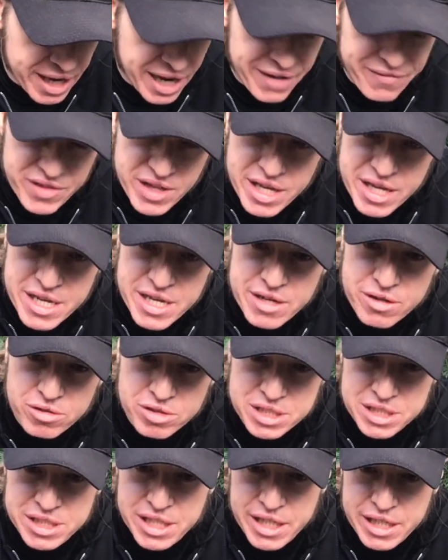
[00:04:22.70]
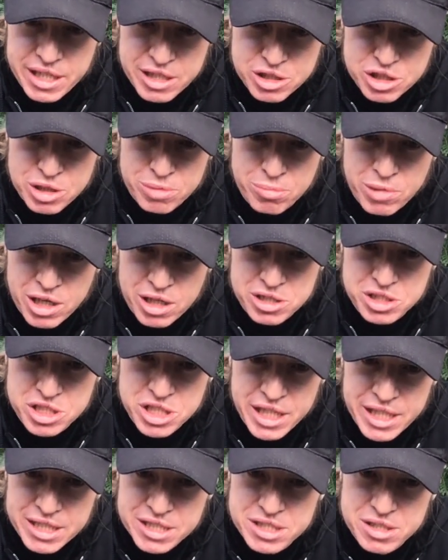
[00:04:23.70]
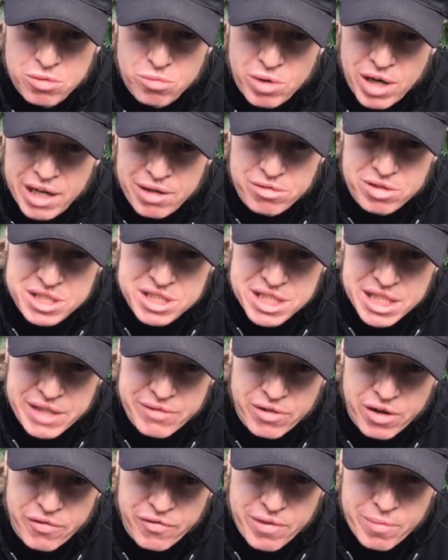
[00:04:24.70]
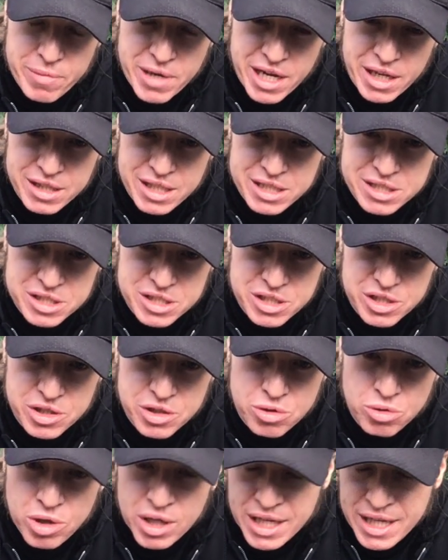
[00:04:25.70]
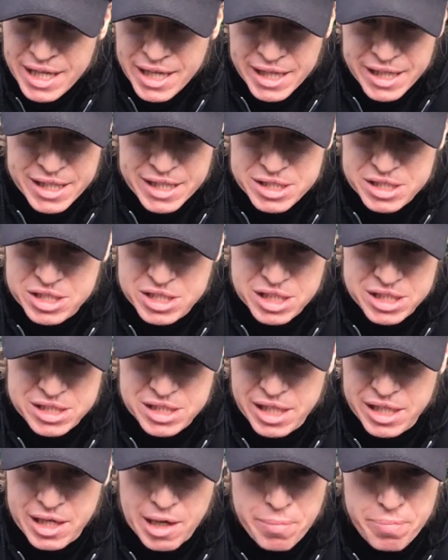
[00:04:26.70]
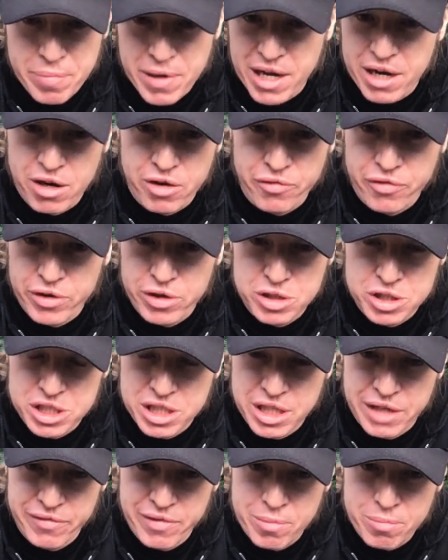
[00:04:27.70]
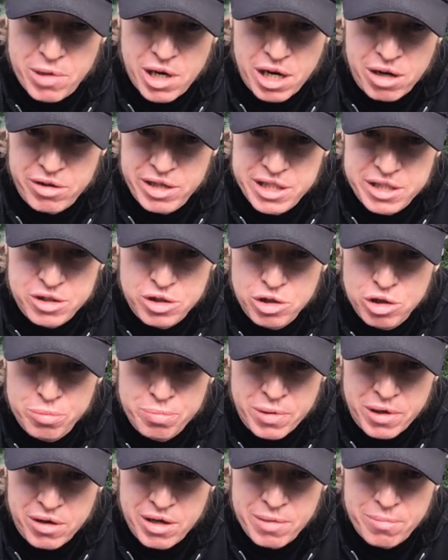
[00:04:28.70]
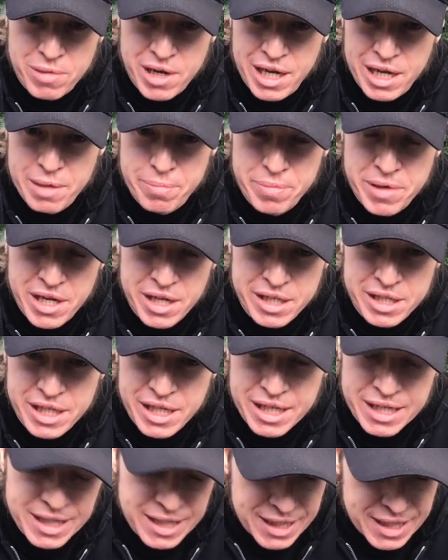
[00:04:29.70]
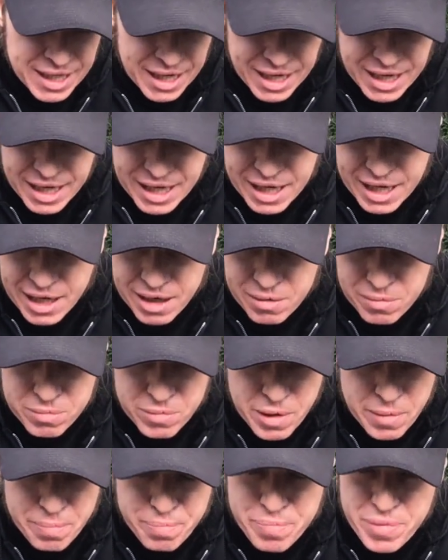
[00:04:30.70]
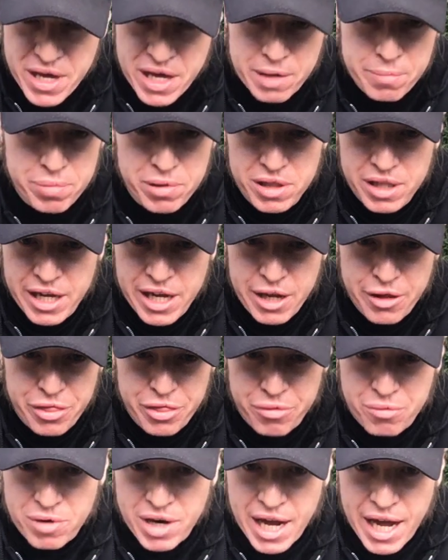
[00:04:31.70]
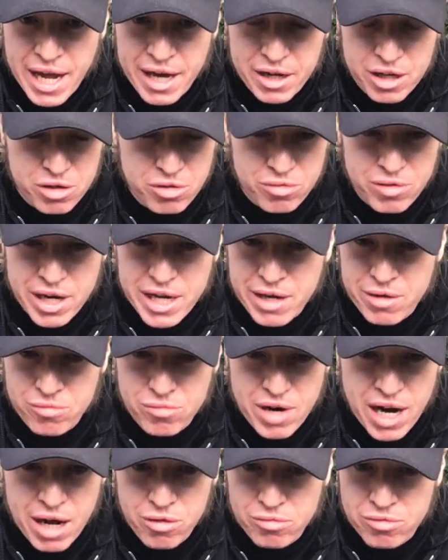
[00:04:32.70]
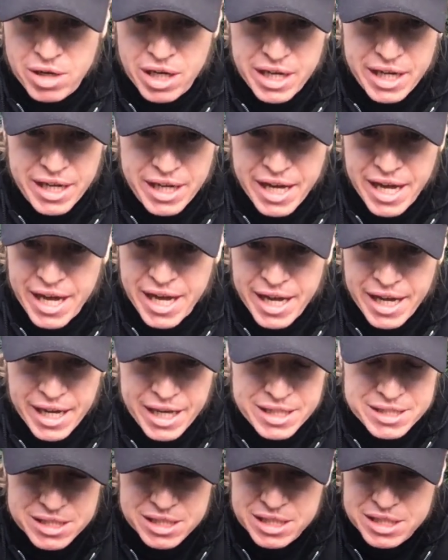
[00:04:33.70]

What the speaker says: I have the Eagles taking Jamar Chase, the wide receiver from LSU. He's just like a better version of Amari Cooper, in my opinion. Big play threat, great route running hands.